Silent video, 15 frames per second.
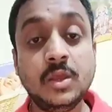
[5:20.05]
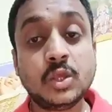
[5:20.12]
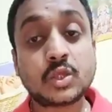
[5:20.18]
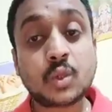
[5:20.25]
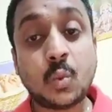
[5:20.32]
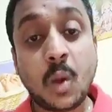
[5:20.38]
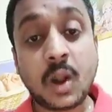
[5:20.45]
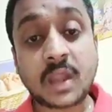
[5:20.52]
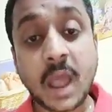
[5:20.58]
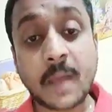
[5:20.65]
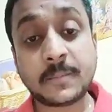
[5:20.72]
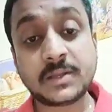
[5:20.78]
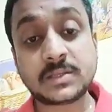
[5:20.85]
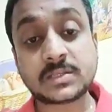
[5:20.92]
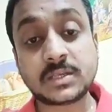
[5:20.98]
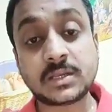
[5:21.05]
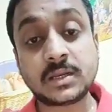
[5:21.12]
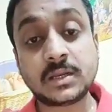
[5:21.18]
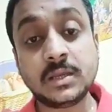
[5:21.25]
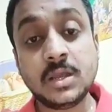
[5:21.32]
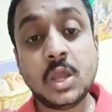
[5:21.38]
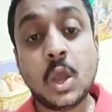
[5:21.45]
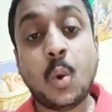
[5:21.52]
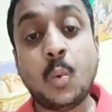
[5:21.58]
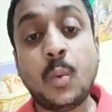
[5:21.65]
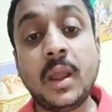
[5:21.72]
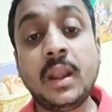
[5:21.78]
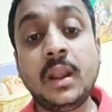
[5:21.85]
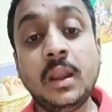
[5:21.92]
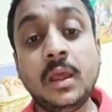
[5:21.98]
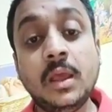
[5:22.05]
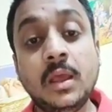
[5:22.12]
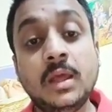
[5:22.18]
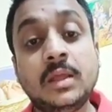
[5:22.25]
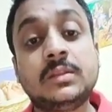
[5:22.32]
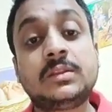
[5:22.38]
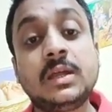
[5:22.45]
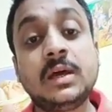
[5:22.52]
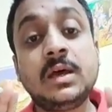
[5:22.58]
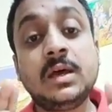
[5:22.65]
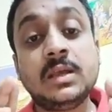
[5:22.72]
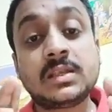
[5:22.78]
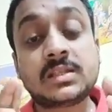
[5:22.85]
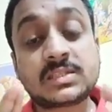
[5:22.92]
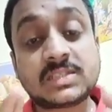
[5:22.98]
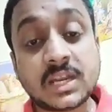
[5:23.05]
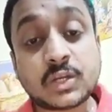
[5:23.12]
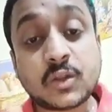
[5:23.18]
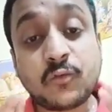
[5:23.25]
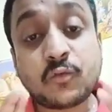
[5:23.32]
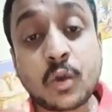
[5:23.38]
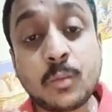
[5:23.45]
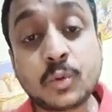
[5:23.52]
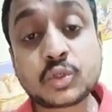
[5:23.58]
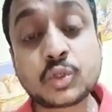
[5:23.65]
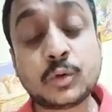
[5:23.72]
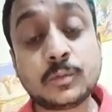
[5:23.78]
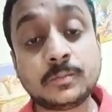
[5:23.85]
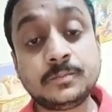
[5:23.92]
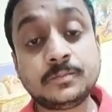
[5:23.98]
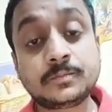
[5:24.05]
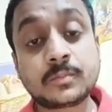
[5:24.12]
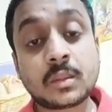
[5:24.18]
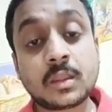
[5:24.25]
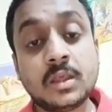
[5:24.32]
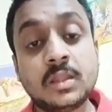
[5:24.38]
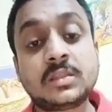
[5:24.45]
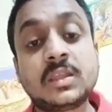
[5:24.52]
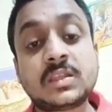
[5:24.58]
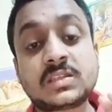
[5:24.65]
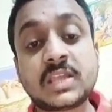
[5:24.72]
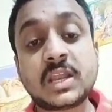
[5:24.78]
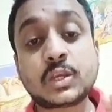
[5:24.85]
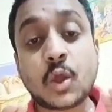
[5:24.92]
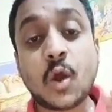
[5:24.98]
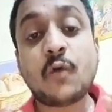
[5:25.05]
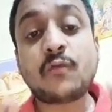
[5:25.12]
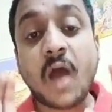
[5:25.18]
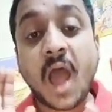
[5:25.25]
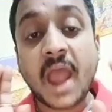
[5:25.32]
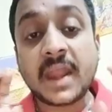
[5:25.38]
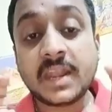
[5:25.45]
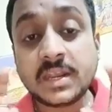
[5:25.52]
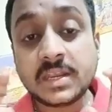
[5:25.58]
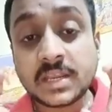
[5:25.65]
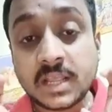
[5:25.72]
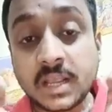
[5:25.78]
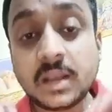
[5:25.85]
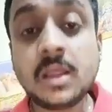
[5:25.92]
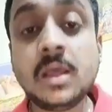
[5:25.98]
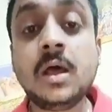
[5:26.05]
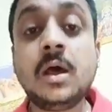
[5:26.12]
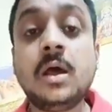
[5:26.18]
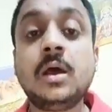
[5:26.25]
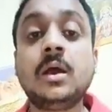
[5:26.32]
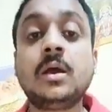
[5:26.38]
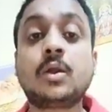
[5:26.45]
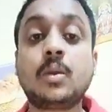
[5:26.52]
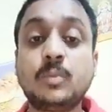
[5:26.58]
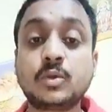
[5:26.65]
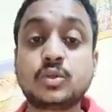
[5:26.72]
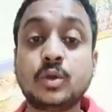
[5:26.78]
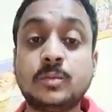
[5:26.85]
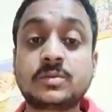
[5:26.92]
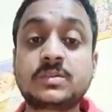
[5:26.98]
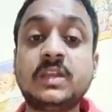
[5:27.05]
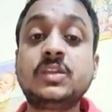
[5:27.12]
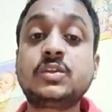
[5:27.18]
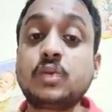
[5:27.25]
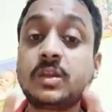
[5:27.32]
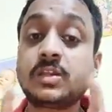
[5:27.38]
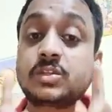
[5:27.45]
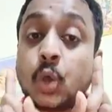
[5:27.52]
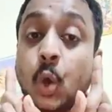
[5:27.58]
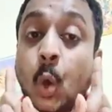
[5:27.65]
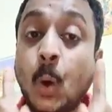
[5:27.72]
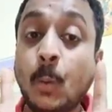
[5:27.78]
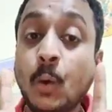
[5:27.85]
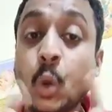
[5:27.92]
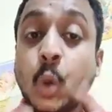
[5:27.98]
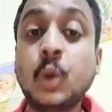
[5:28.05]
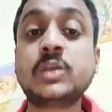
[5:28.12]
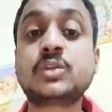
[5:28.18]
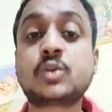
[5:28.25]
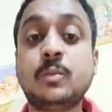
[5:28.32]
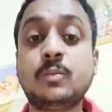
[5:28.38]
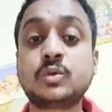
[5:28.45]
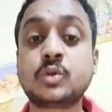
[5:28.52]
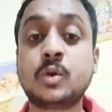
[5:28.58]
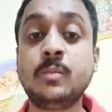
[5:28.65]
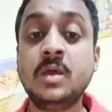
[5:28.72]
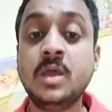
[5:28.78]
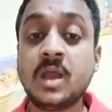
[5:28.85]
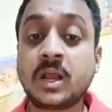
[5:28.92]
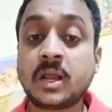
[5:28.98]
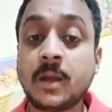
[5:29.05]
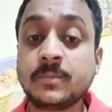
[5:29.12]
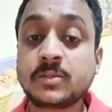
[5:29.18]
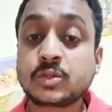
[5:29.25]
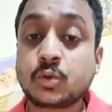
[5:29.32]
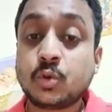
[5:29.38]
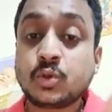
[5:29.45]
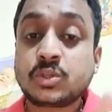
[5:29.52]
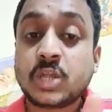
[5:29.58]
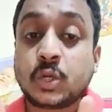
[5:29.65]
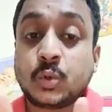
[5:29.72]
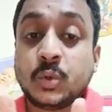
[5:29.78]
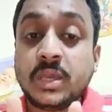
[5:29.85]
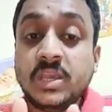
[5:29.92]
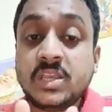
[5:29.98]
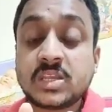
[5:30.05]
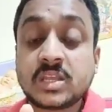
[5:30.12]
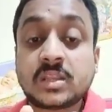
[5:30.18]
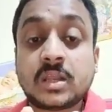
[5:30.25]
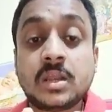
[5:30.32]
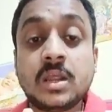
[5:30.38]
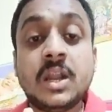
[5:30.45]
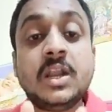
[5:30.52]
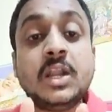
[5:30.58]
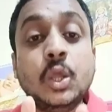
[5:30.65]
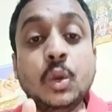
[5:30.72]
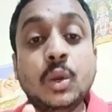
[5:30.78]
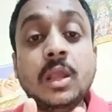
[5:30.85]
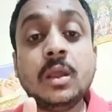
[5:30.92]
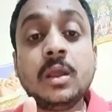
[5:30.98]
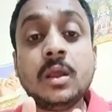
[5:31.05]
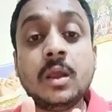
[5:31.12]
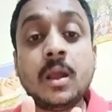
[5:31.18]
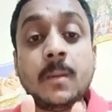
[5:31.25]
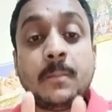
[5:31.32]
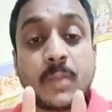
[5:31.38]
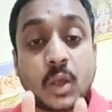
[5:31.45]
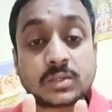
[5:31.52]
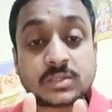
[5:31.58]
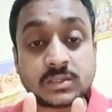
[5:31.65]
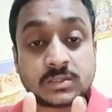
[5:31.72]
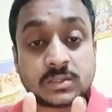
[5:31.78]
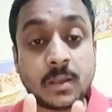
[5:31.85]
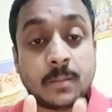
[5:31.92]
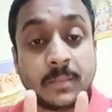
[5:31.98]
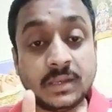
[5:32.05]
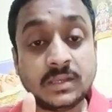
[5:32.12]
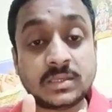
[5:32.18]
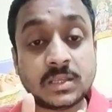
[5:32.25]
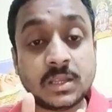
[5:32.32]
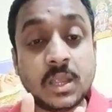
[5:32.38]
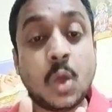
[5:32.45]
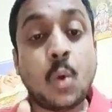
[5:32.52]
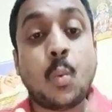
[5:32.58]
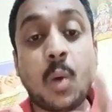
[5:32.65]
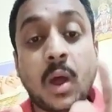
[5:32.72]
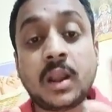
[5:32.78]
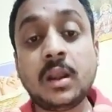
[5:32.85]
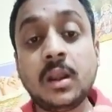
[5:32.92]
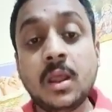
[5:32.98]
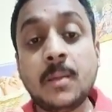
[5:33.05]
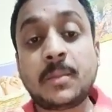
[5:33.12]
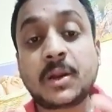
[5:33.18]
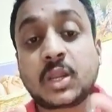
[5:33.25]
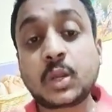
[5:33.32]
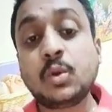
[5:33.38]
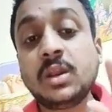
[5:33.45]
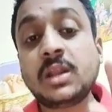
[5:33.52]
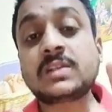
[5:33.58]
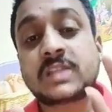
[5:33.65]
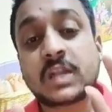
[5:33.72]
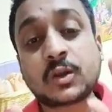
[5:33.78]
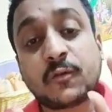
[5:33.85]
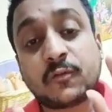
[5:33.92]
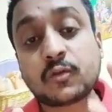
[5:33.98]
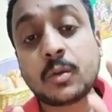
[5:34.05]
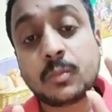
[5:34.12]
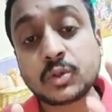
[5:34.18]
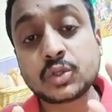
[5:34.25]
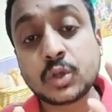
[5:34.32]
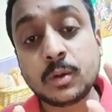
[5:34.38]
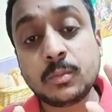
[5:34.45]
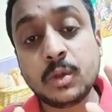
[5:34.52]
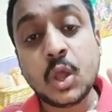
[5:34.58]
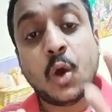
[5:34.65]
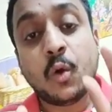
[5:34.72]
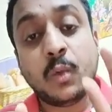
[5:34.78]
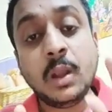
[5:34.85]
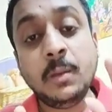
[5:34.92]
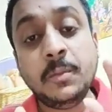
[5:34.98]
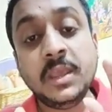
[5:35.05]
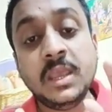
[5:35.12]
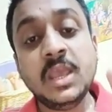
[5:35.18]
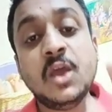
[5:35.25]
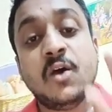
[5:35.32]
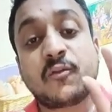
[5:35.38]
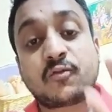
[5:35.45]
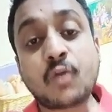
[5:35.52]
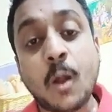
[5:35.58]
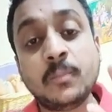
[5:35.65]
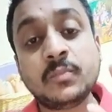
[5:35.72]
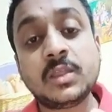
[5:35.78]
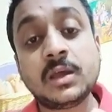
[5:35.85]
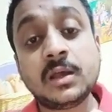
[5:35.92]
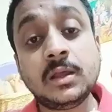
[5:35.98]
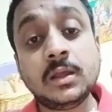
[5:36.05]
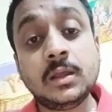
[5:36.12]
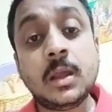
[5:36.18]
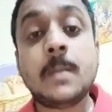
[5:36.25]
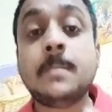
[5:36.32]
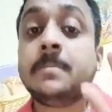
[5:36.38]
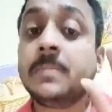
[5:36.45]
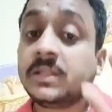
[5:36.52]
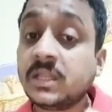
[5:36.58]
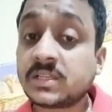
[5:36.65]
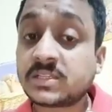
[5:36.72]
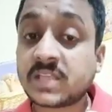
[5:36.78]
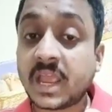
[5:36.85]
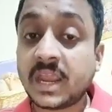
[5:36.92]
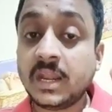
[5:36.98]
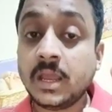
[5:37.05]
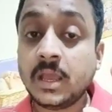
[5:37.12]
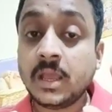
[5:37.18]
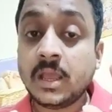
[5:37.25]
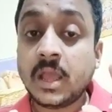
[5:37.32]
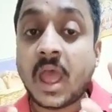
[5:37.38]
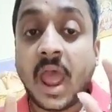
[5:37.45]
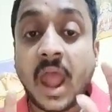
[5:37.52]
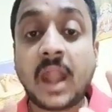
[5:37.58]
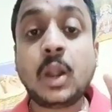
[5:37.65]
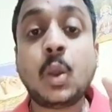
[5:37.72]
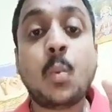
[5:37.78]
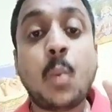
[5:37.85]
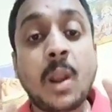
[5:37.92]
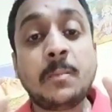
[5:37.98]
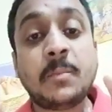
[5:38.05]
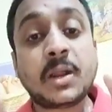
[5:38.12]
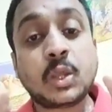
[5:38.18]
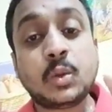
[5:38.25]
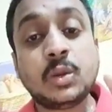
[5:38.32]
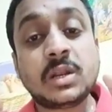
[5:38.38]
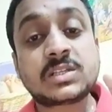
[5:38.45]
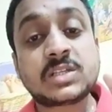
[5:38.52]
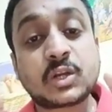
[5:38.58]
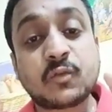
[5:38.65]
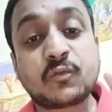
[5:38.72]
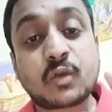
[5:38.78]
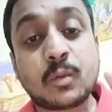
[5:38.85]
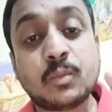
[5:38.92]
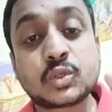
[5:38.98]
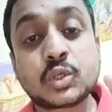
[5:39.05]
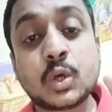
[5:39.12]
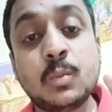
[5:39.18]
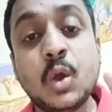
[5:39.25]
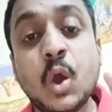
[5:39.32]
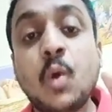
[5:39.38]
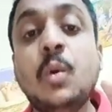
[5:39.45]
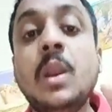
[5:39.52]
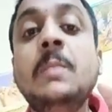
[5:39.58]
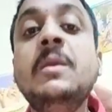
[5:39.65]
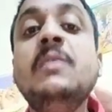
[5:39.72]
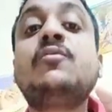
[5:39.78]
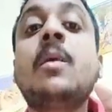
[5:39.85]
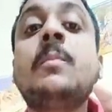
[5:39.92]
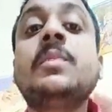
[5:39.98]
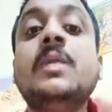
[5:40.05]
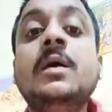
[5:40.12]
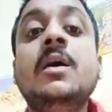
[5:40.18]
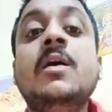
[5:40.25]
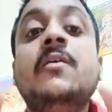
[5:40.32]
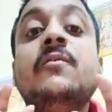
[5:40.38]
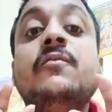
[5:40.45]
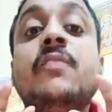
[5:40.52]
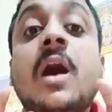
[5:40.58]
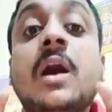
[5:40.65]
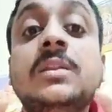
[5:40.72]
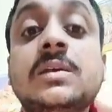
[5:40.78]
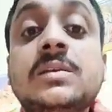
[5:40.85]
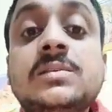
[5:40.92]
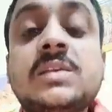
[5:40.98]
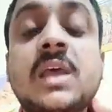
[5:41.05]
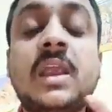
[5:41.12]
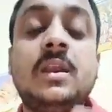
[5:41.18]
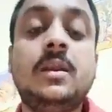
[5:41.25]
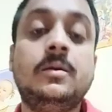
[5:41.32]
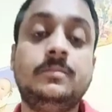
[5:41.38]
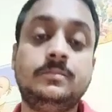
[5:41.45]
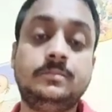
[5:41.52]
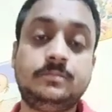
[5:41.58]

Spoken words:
So what happens here when the set of chromosome, the set of identical chromosomes, that is known as the homologous chromosome, comes closer to each other during meiosis, means one particular set of chromosome will be from the mother's side and one particular set of chromosome will be from the father's side.